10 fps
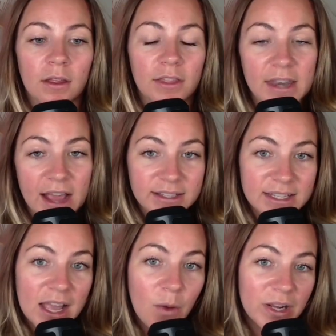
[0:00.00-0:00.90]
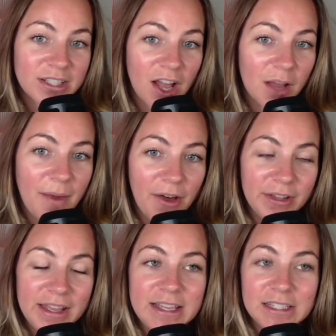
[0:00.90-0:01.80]
The next thing I want to talk
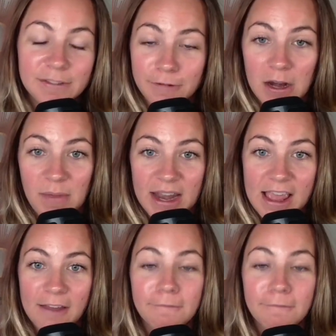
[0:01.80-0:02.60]
about is fun money.